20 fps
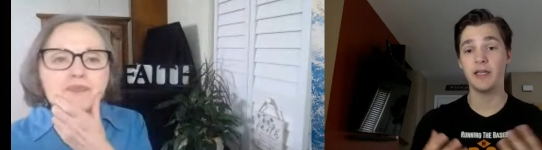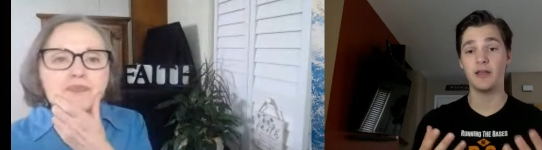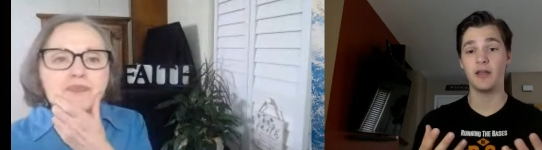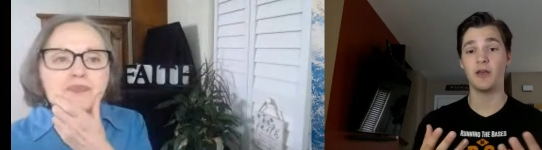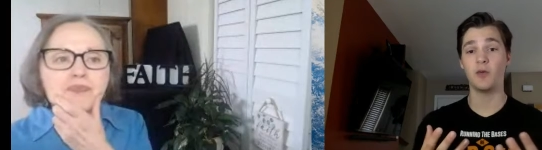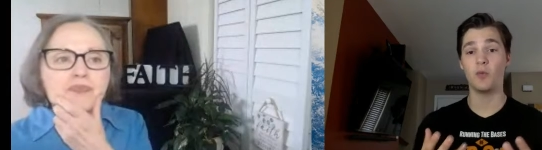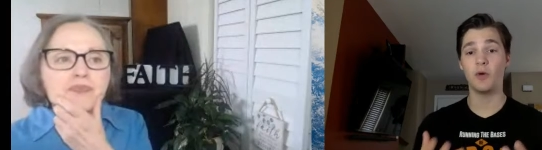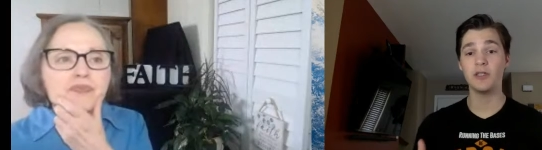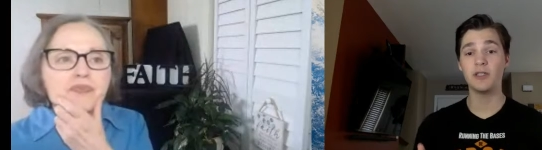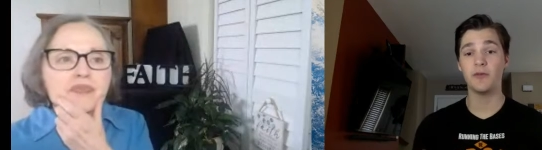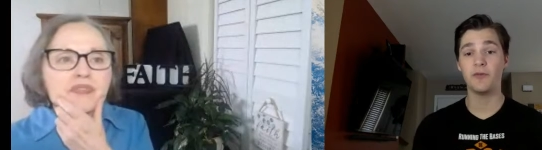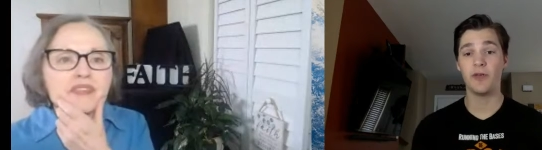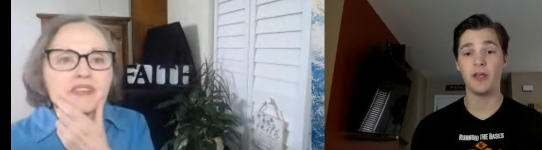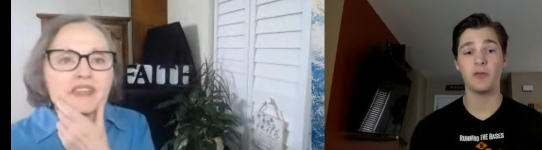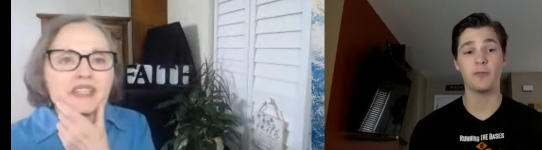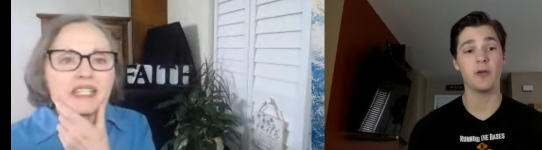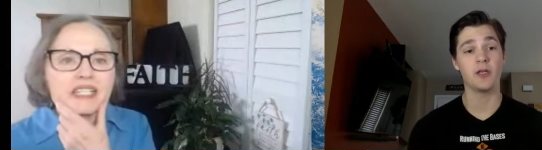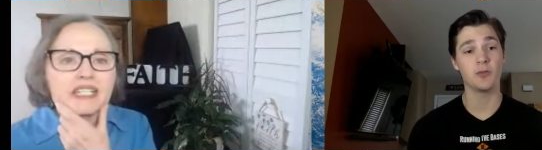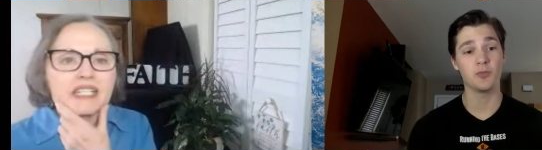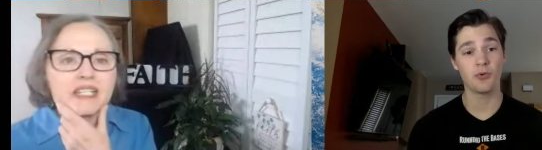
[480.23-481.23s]
Speaker 1: it, it, was a
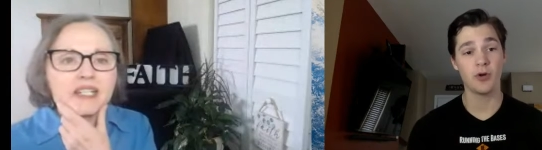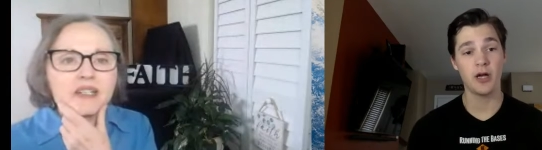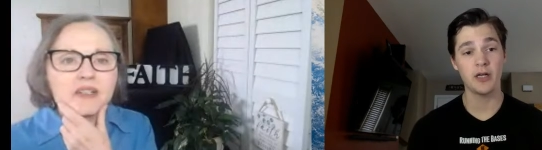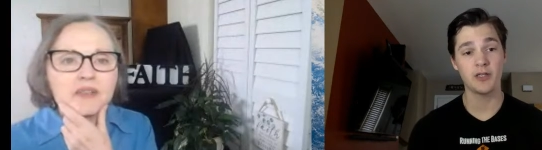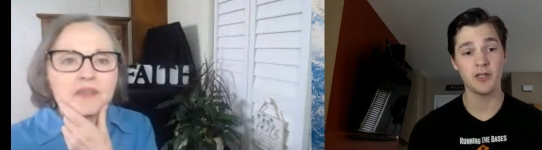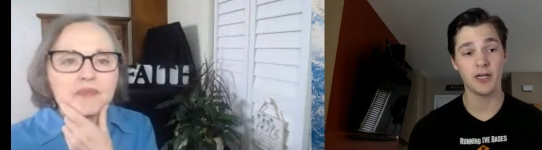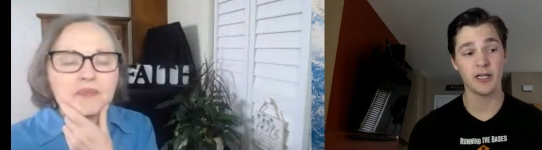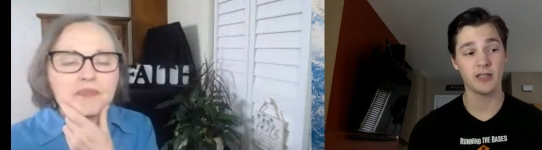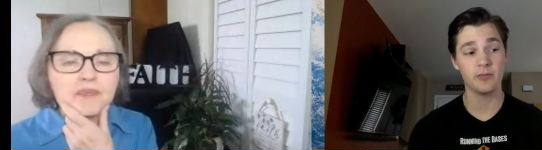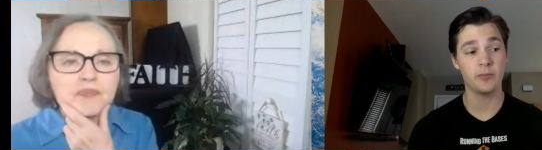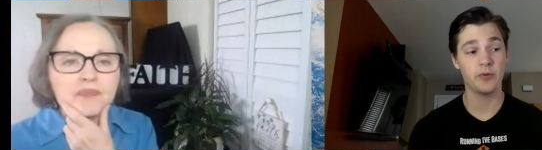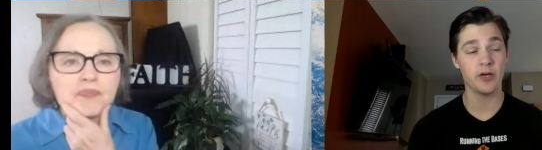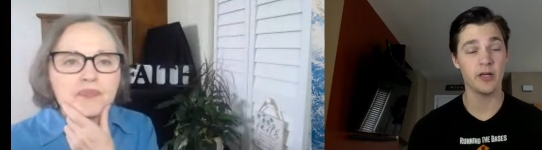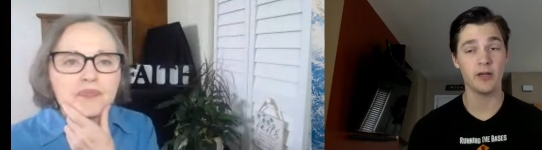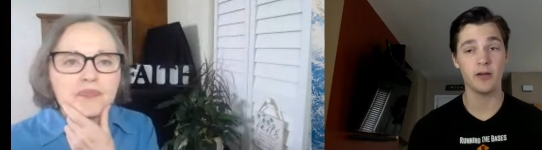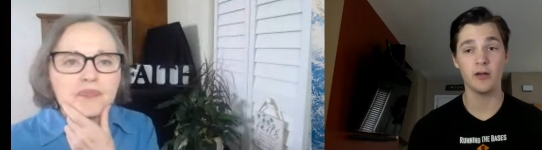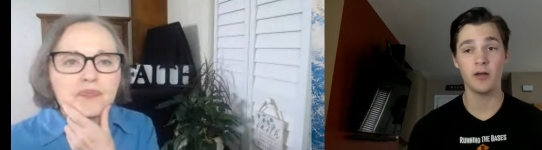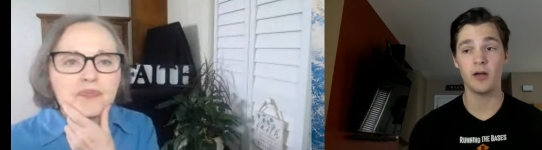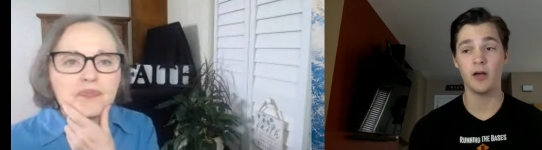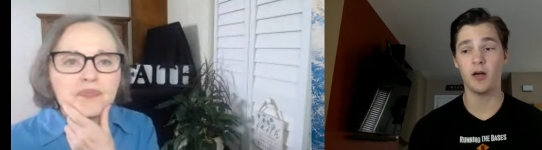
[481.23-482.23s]
faith-based project, but
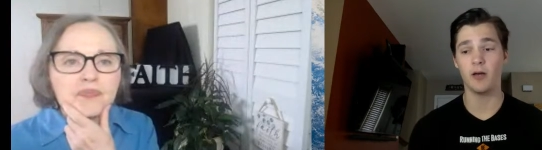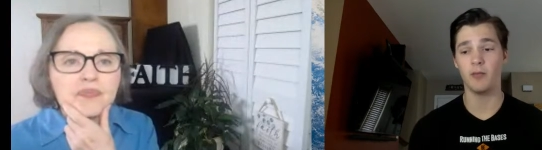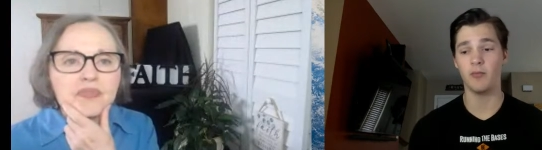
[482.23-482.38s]
um,